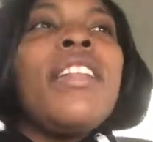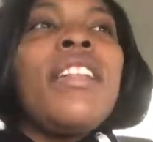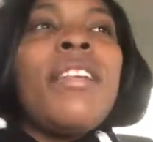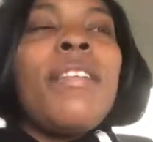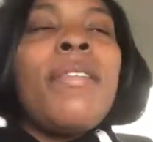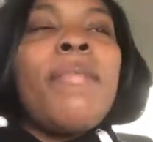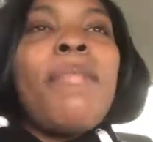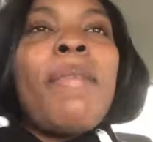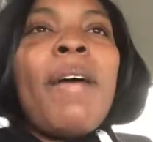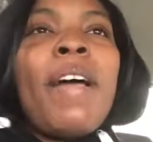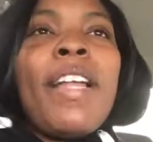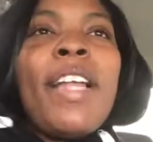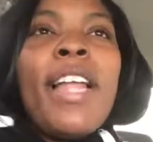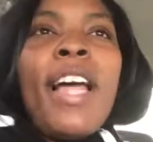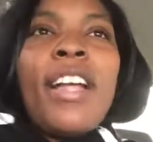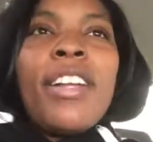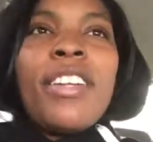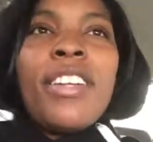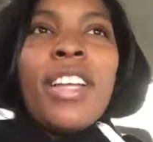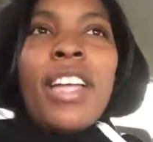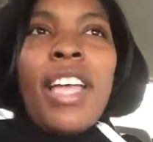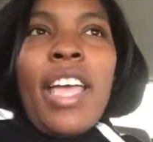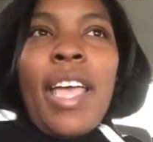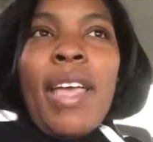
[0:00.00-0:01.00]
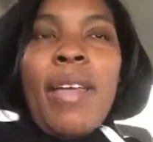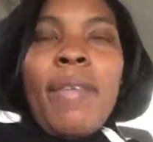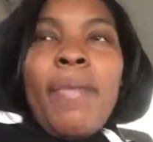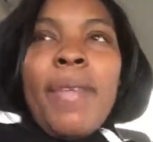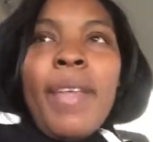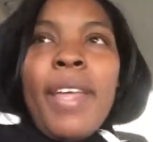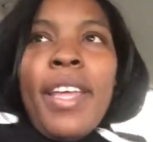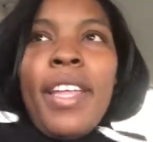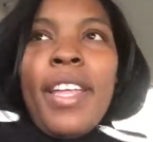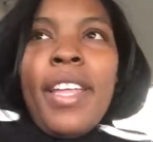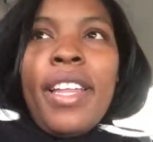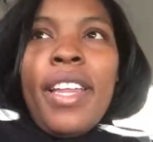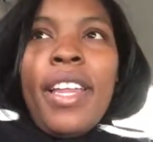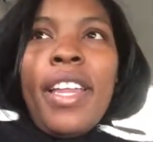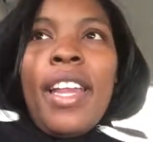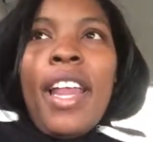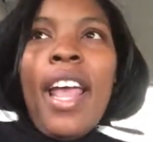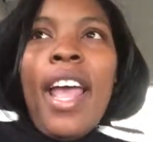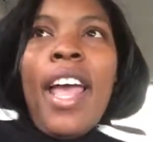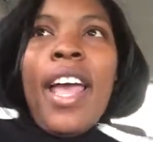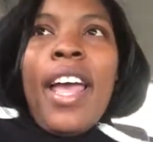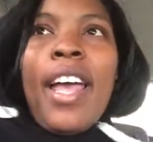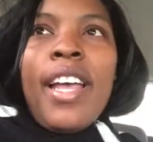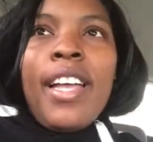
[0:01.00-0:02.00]
my doctor came in and
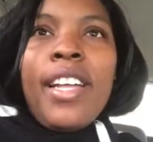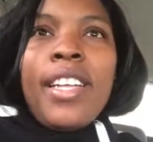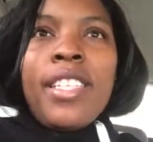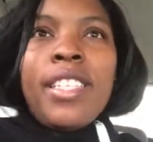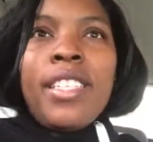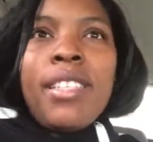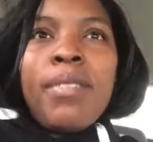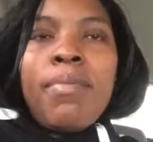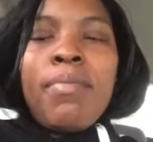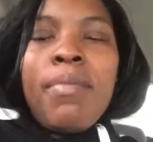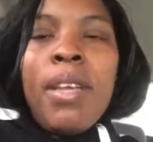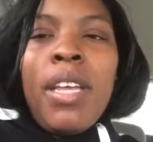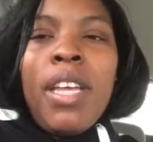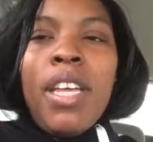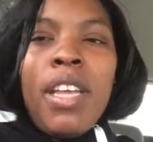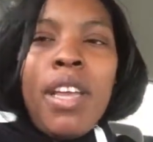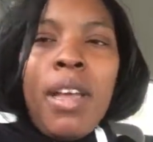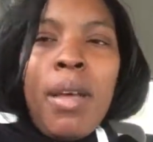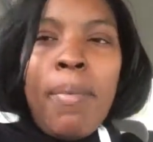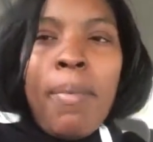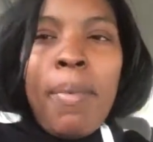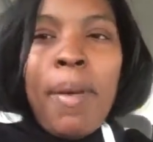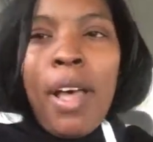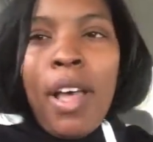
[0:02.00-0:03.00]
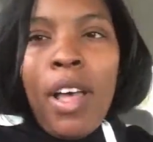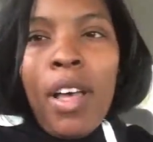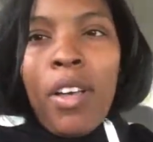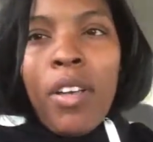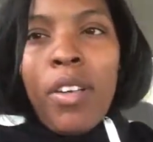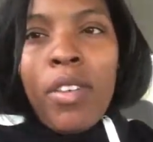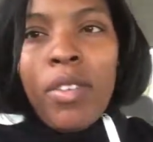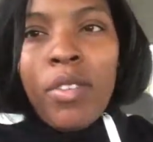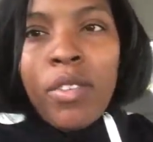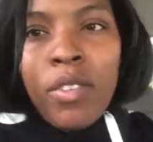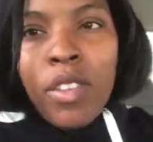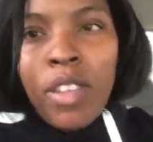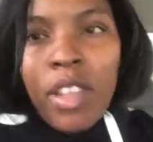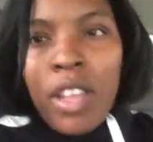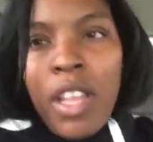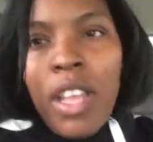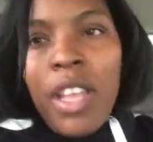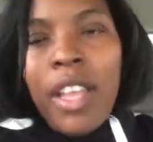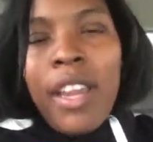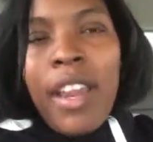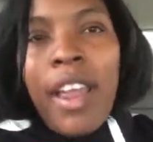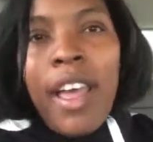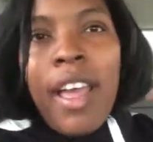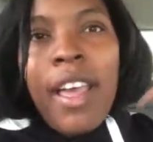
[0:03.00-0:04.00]
asked me about
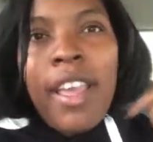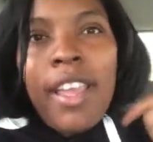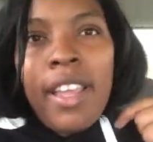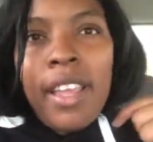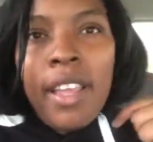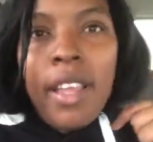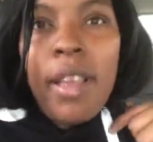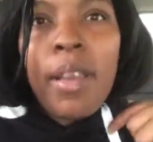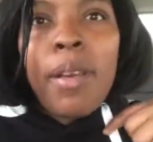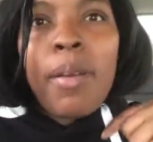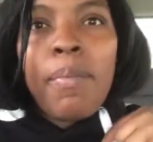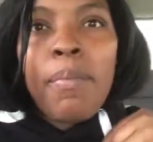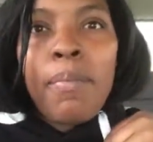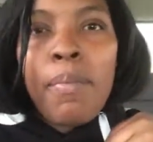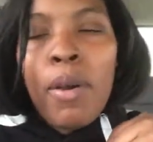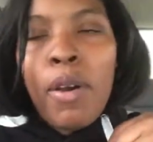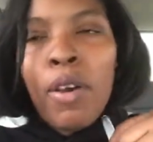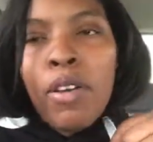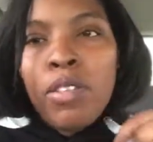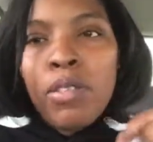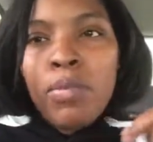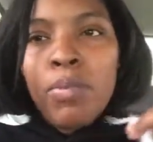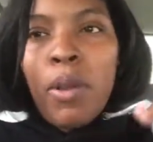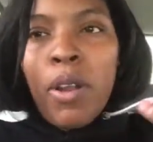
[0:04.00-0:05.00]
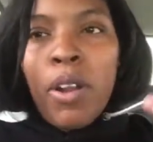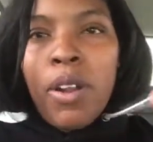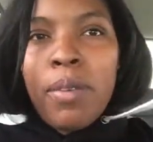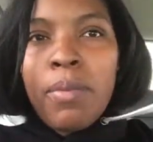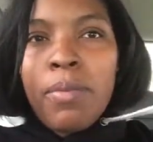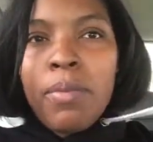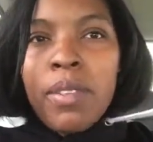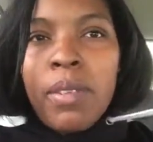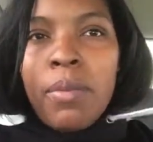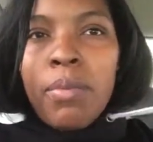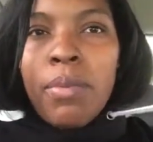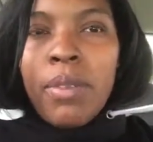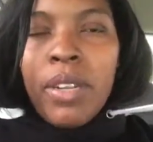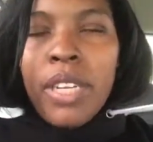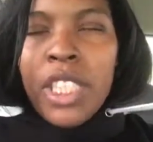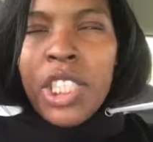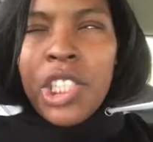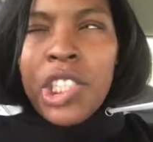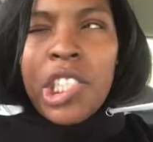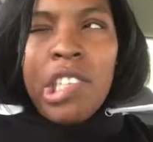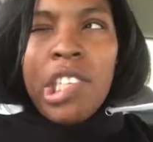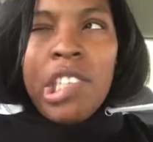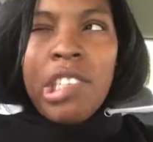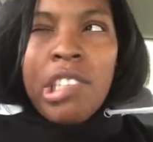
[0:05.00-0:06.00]
like postpartum
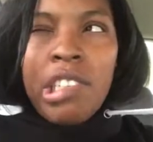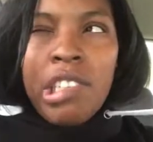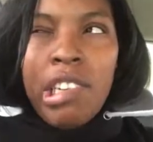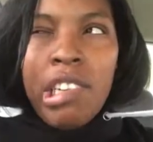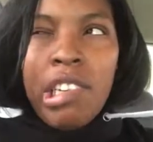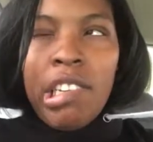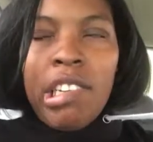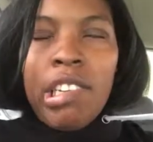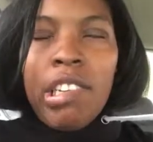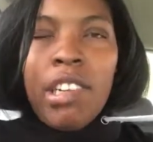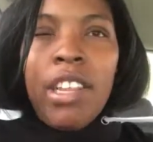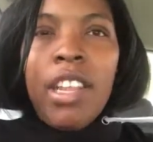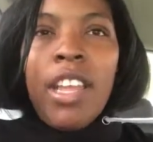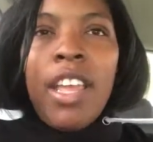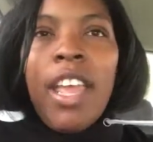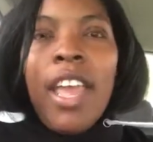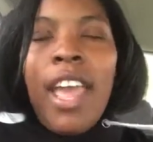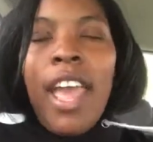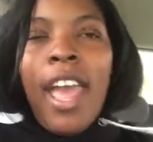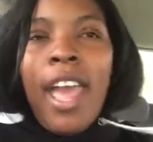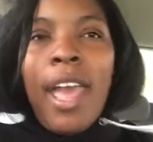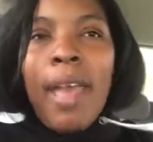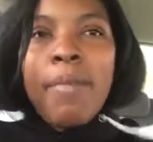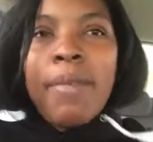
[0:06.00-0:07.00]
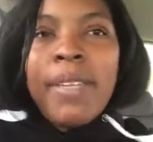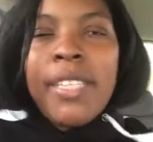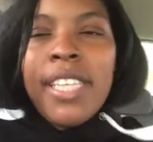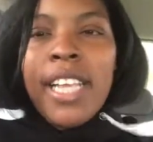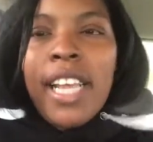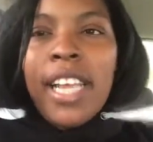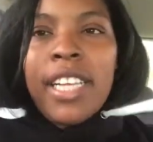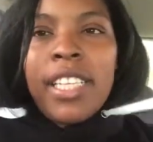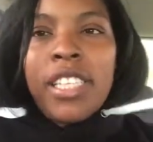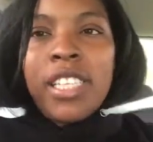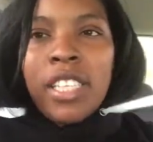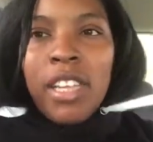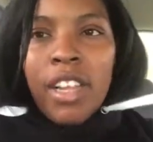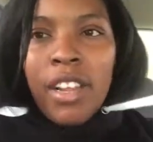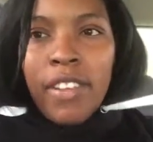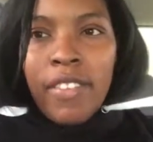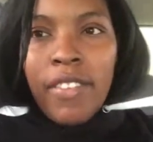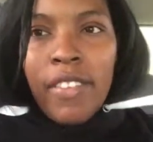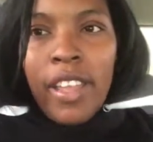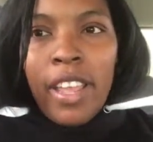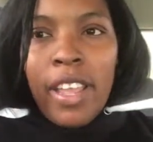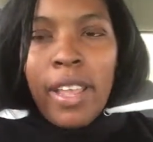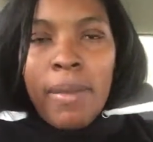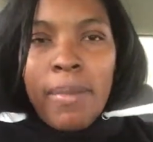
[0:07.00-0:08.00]
depression and had me take a
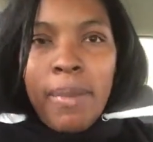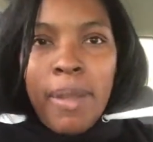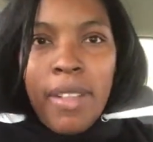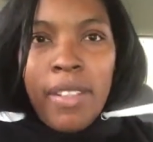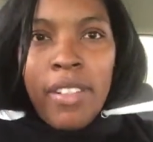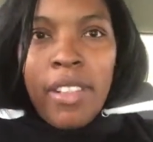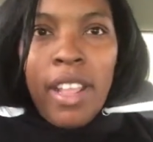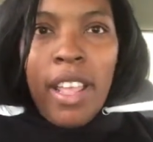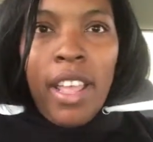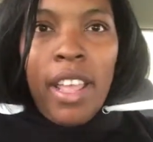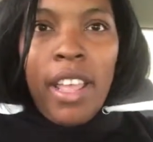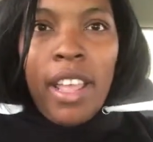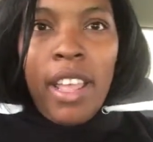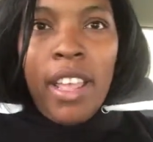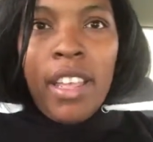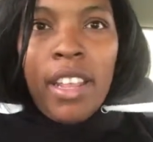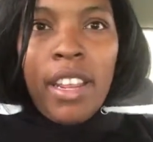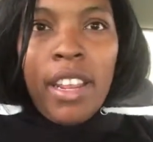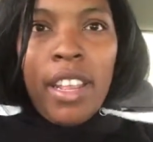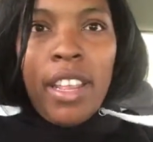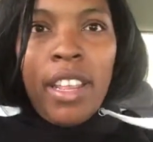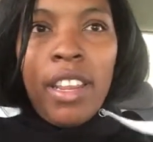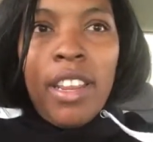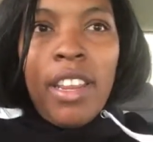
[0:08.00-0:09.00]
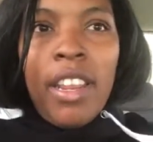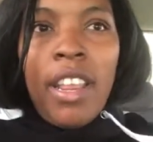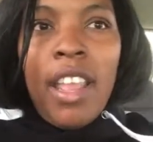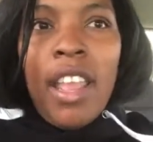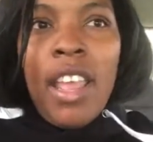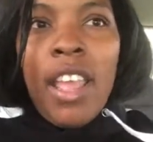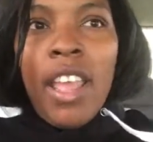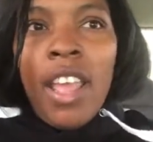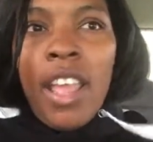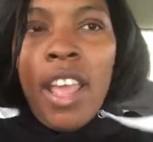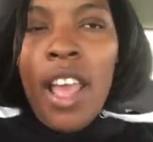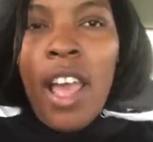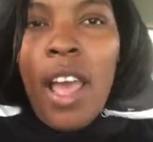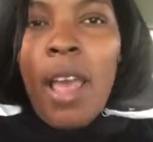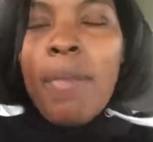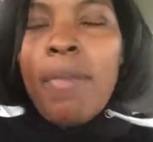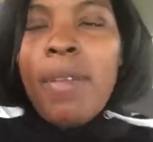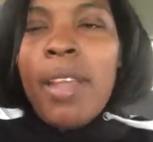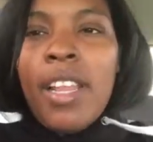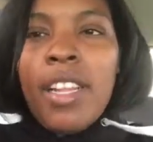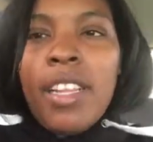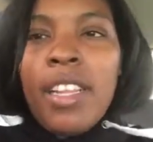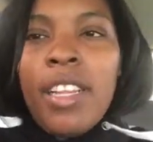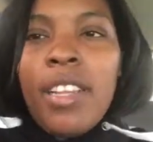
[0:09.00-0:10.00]
survey about that, and I'm
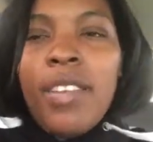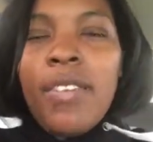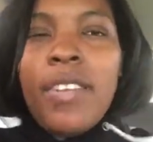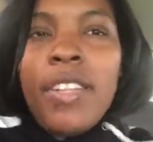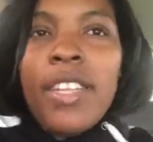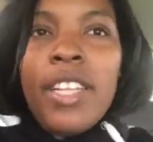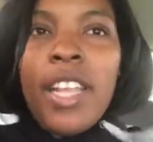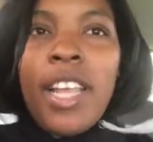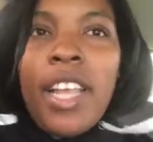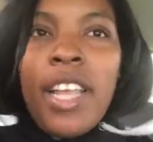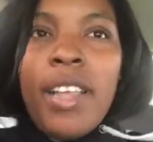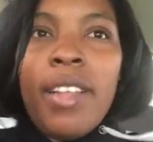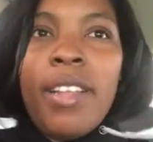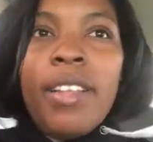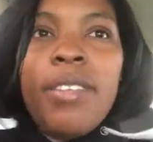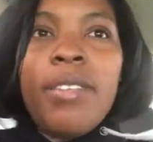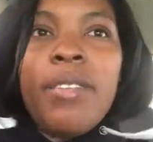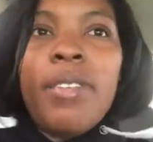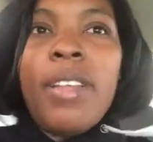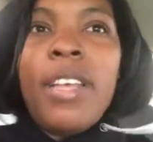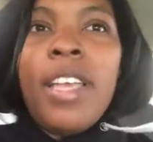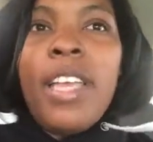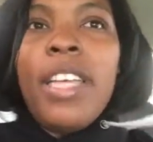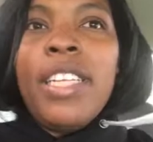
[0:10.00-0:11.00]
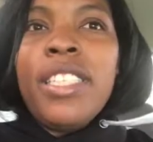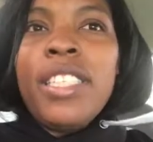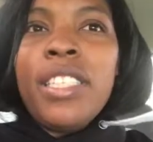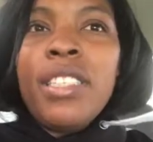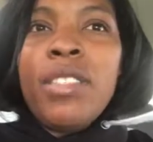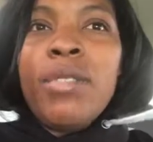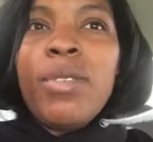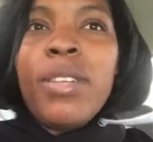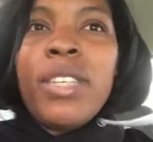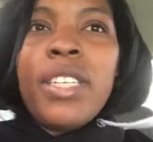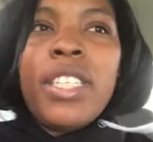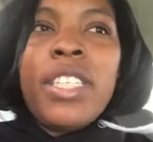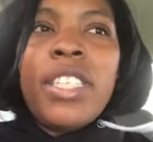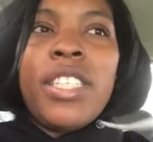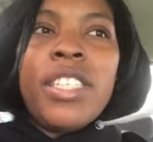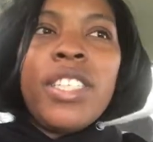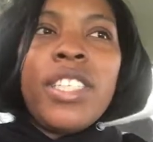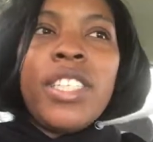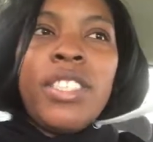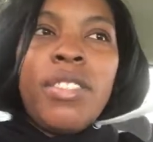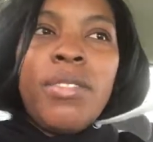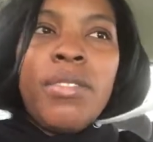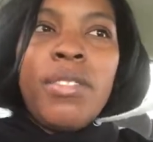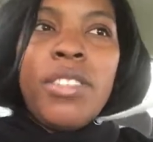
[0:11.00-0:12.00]
not dealing with that. He just wanted to
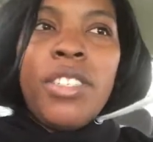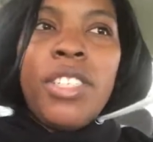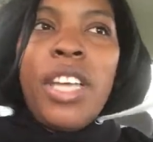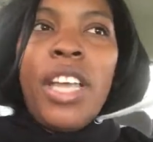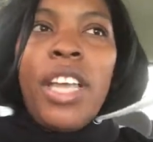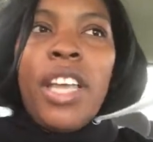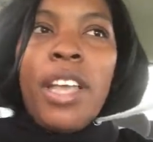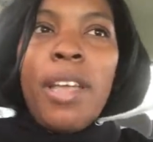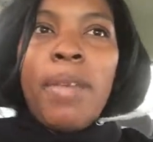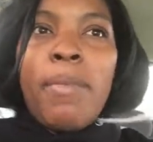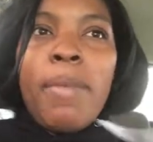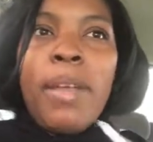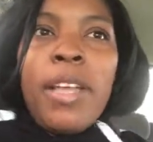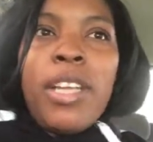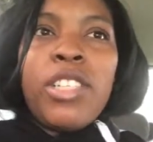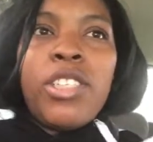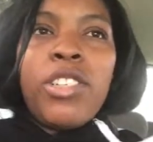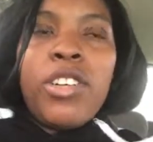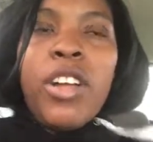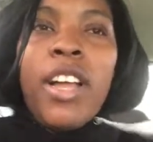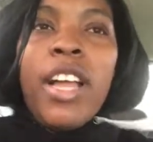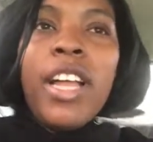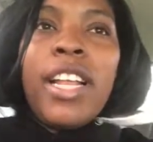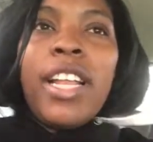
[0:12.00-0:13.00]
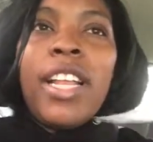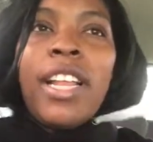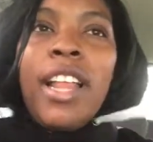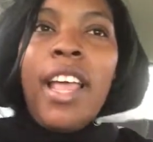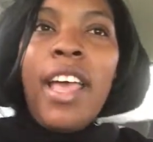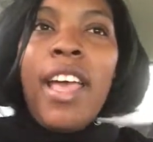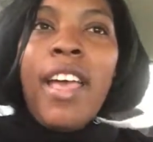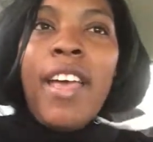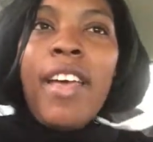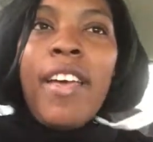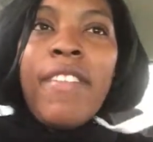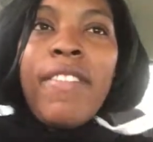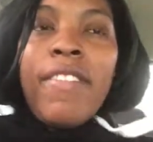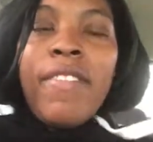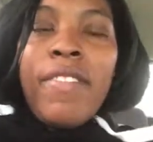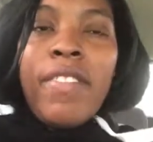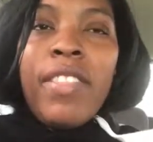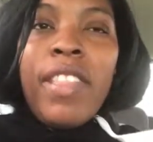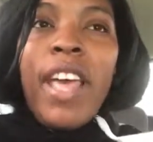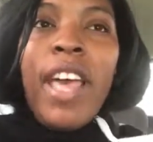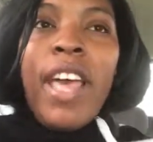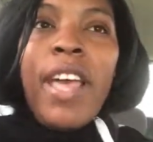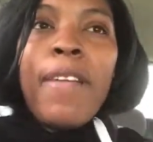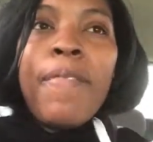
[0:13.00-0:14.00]
check and make sure I didn't have
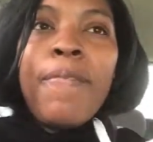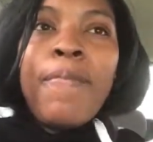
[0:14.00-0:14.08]
that.